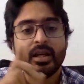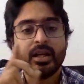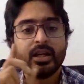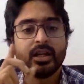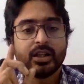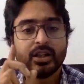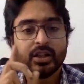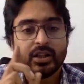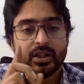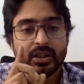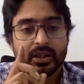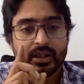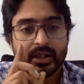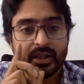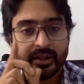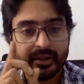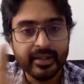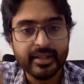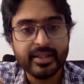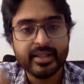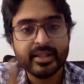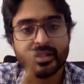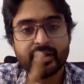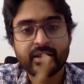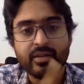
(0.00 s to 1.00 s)
This
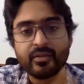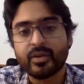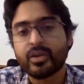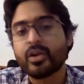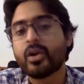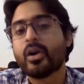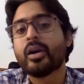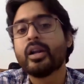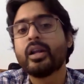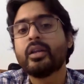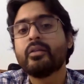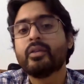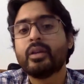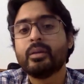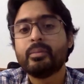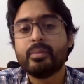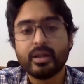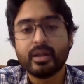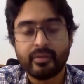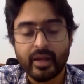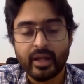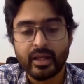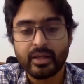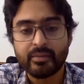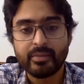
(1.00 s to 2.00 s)
recording will be available
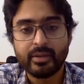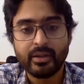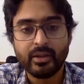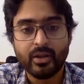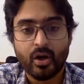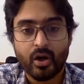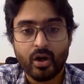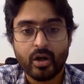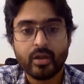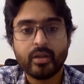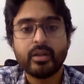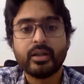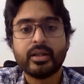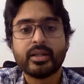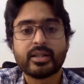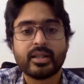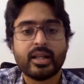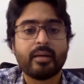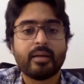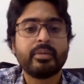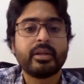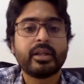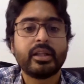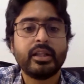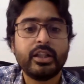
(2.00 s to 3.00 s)
on Islamically
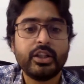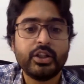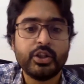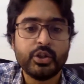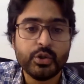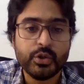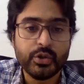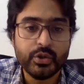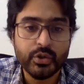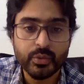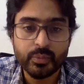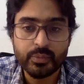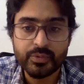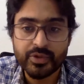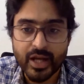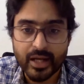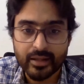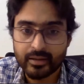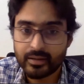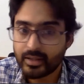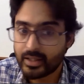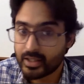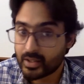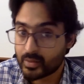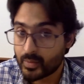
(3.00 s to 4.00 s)
YouTube channel as
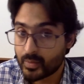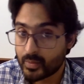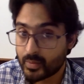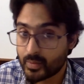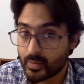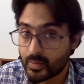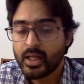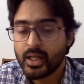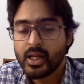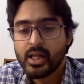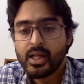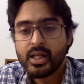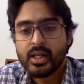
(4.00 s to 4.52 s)
well.